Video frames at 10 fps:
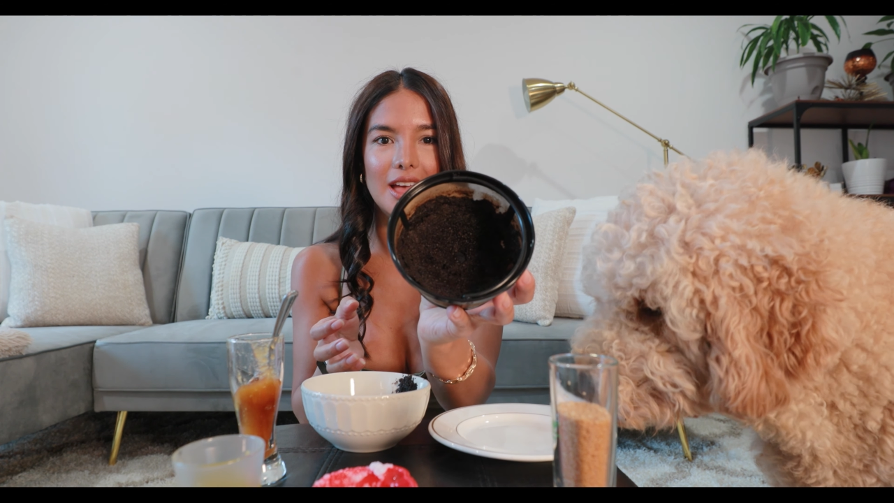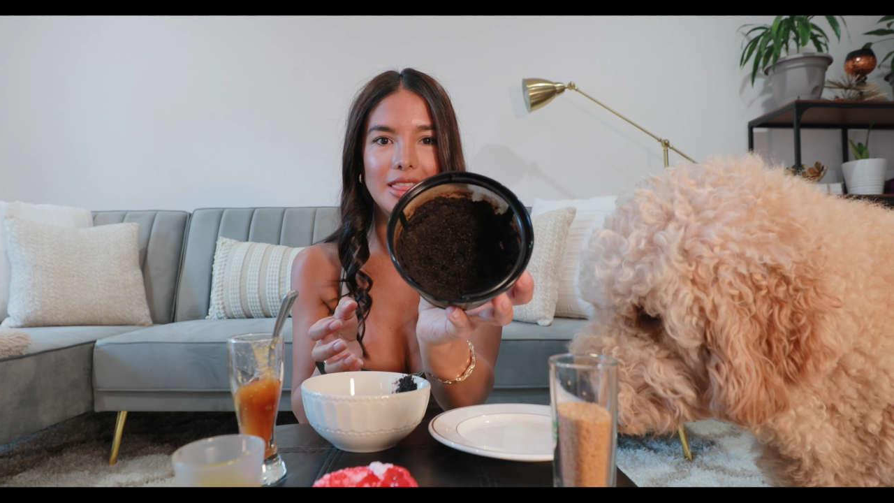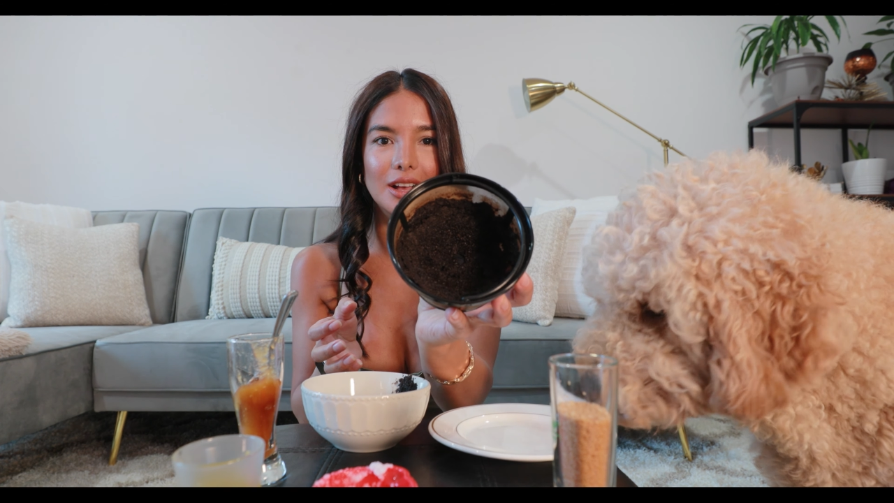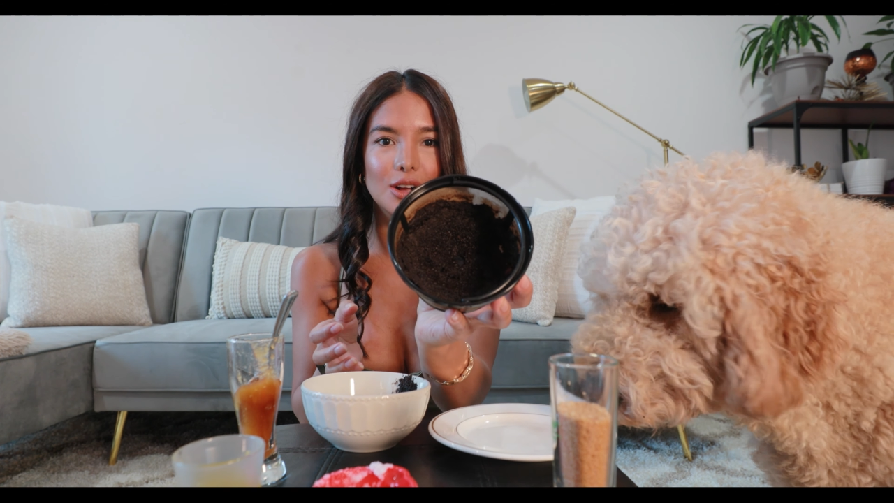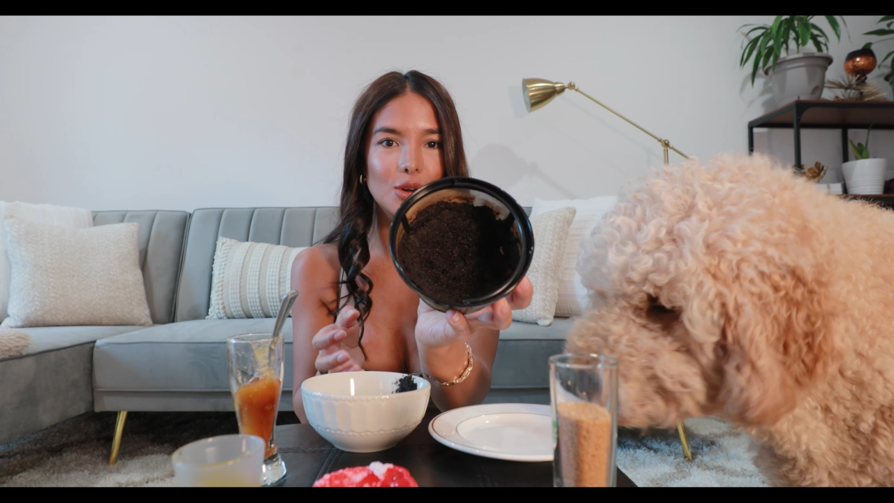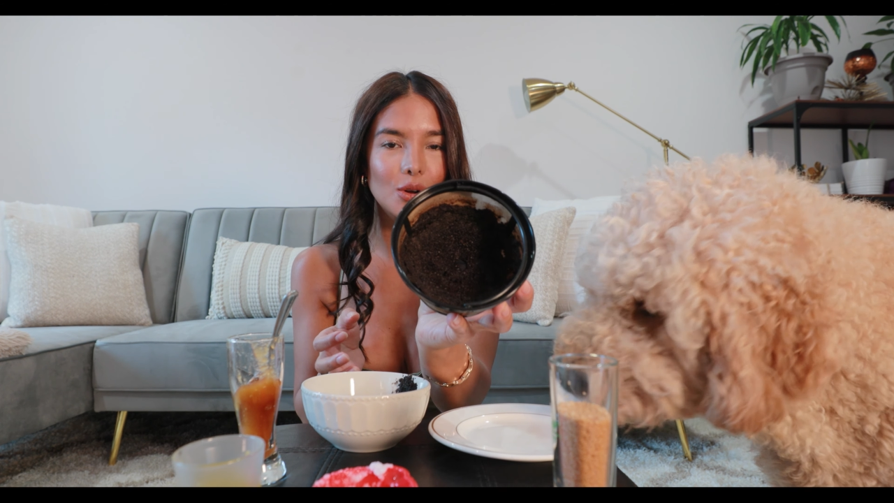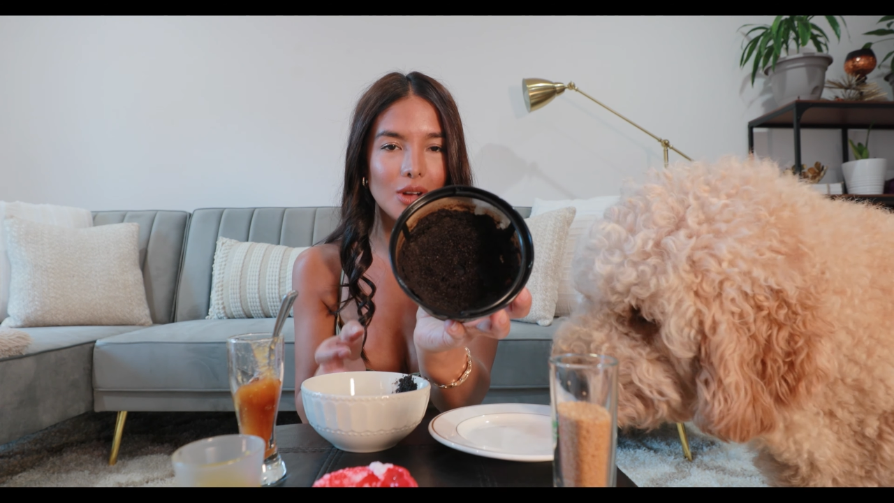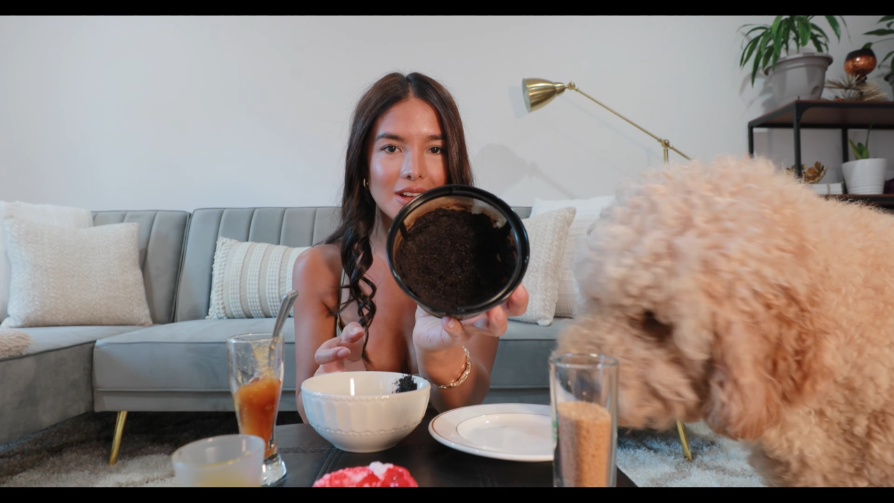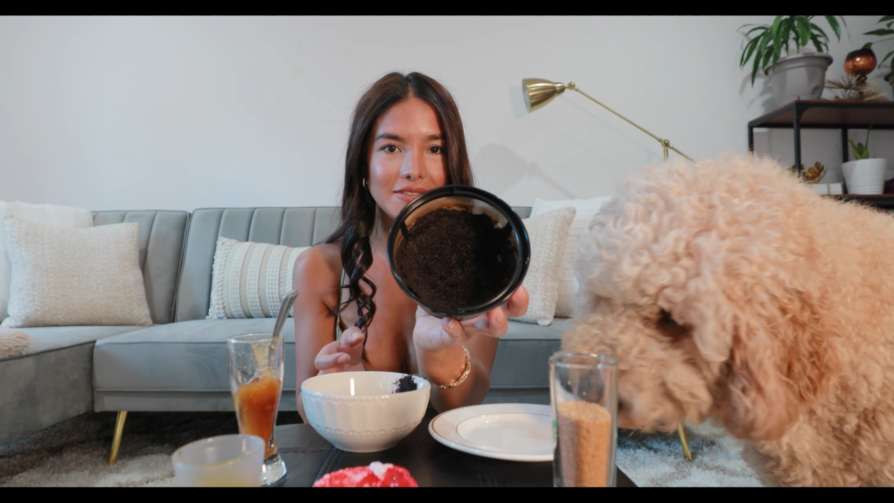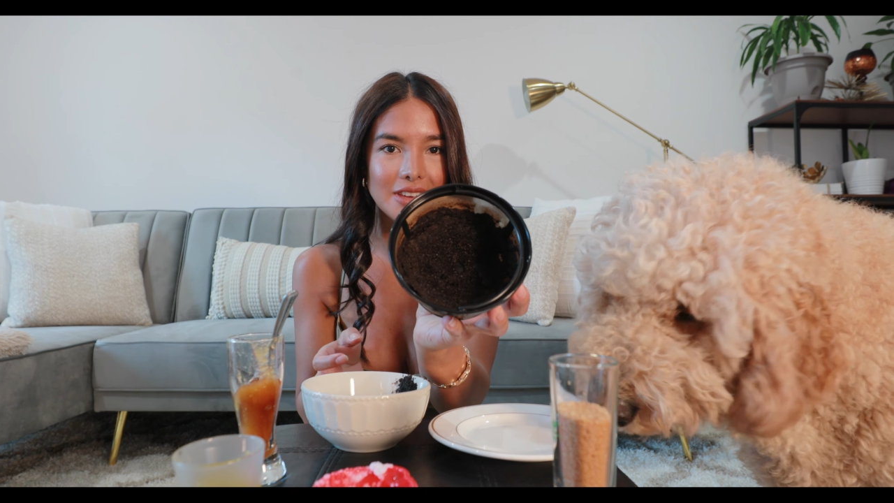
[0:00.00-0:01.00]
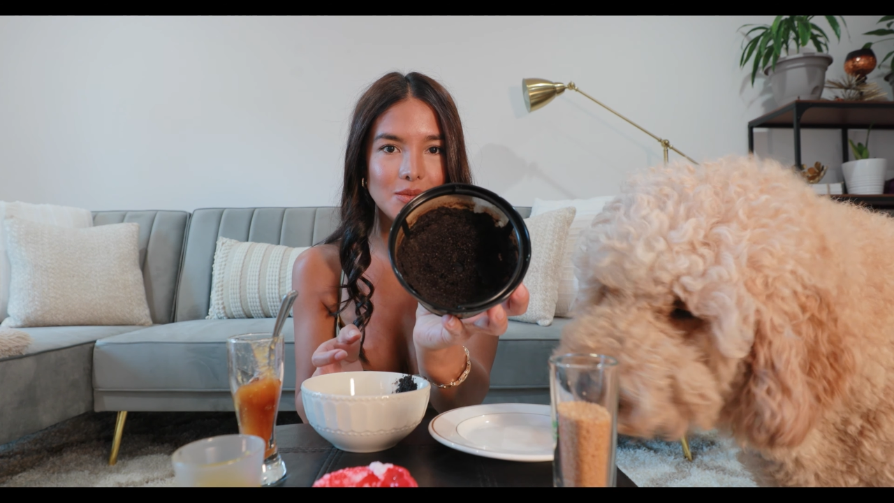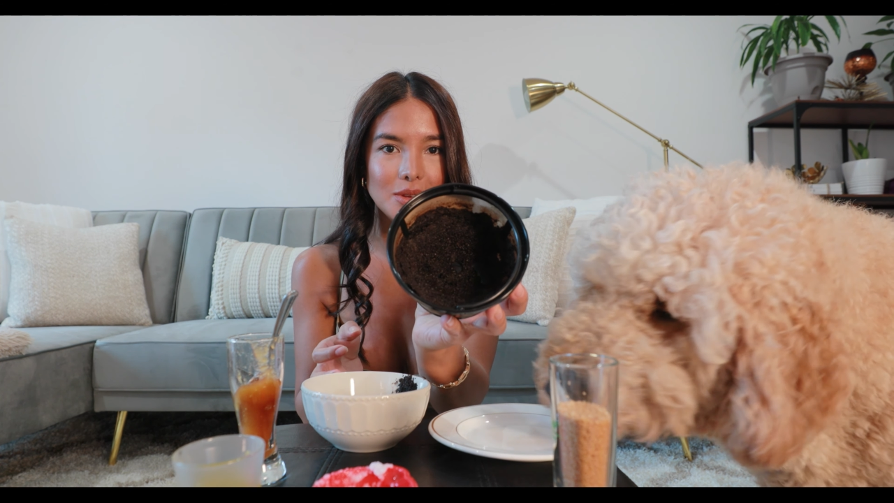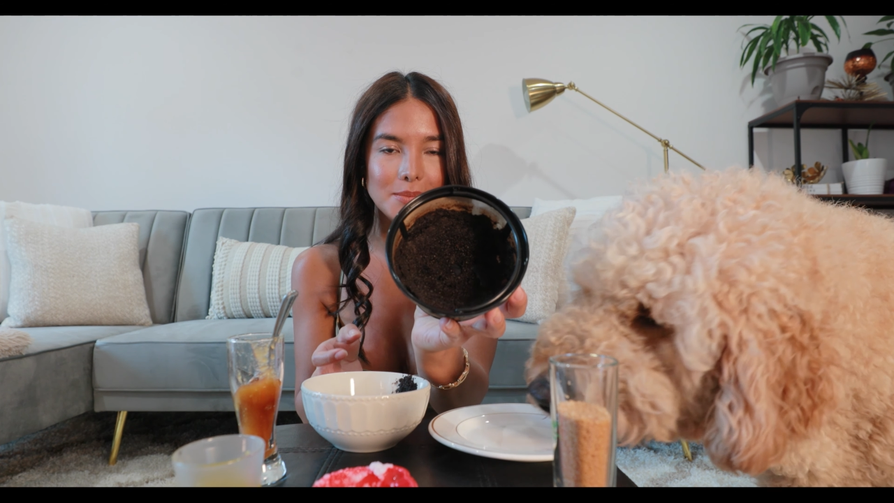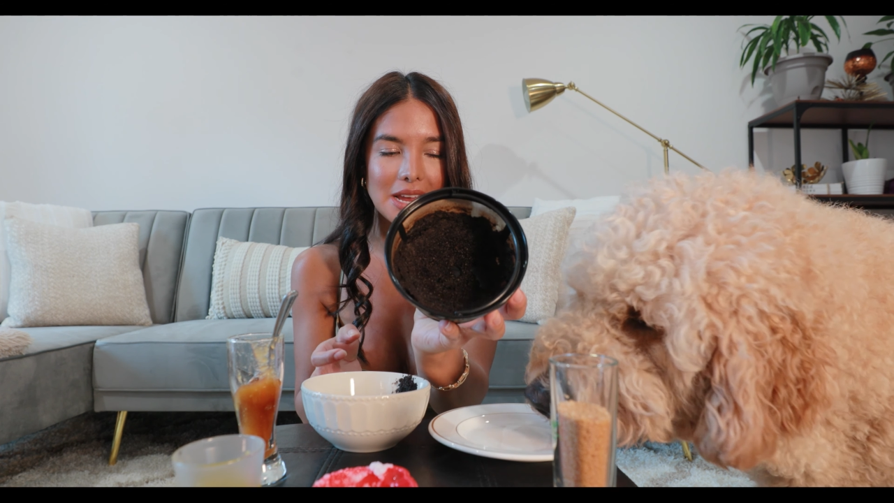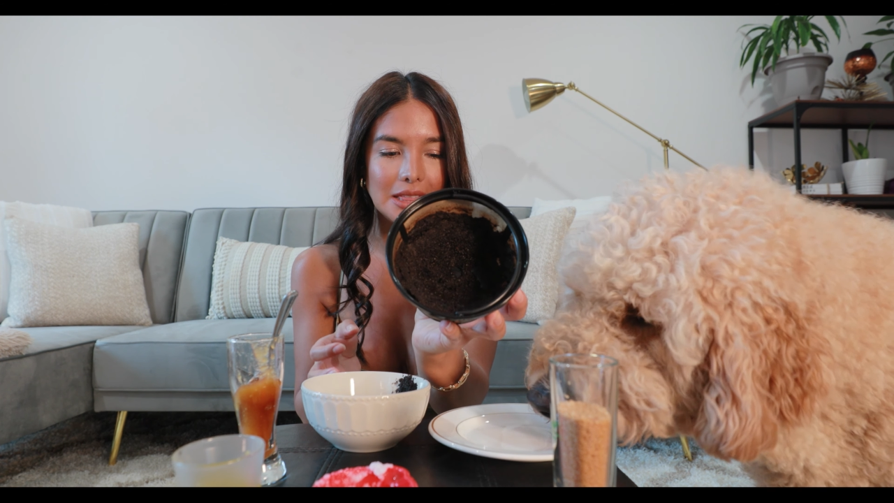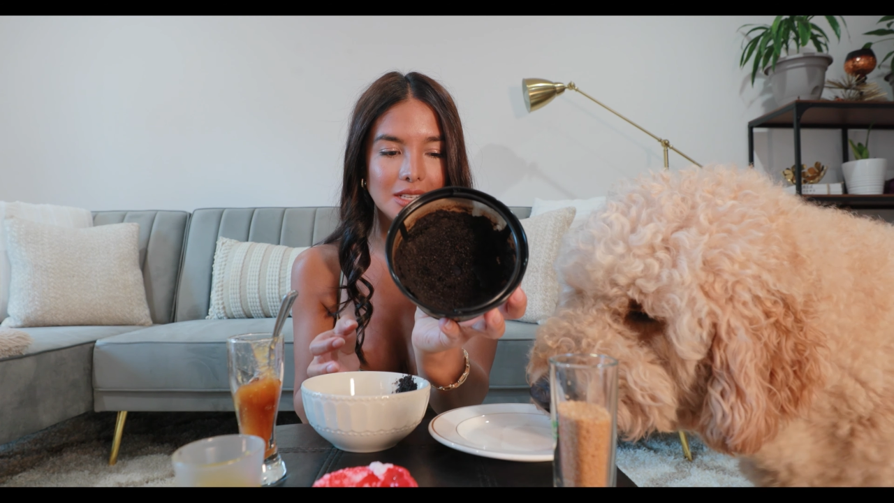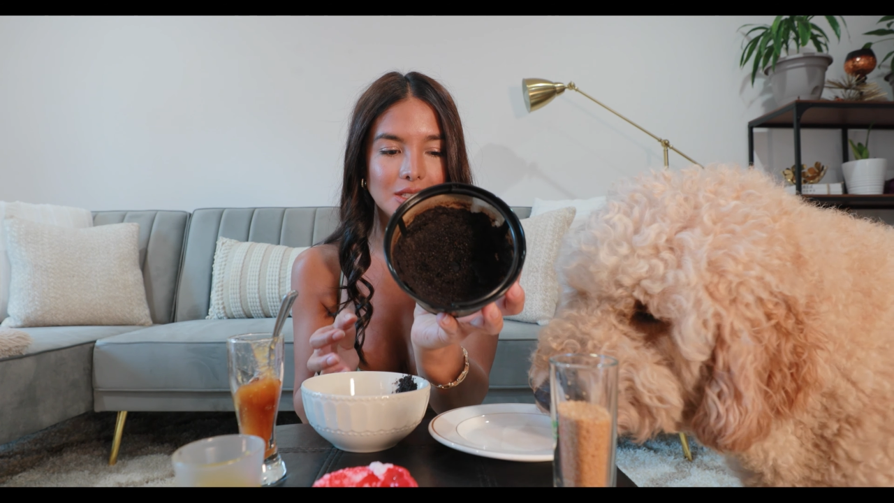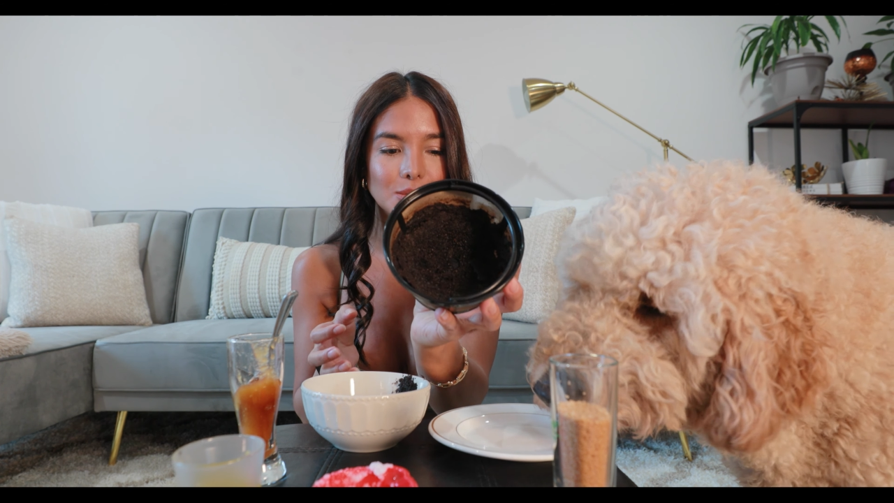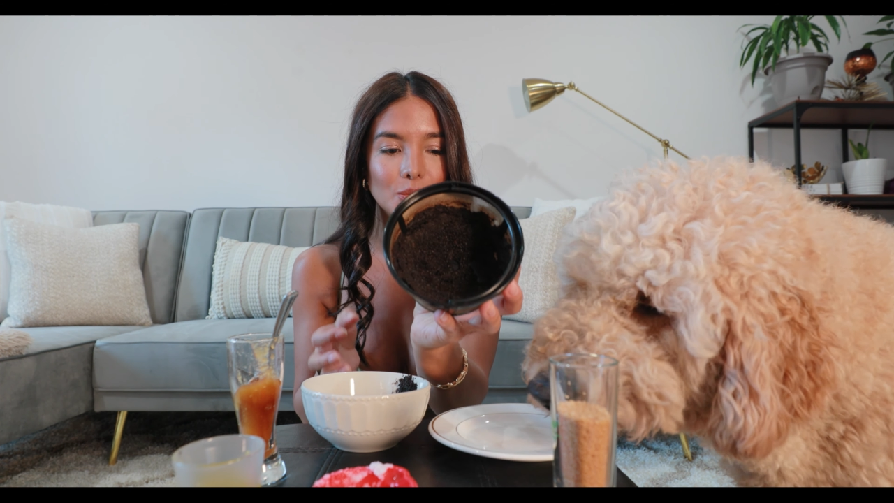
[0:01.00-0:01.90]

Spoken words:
the coffee we made this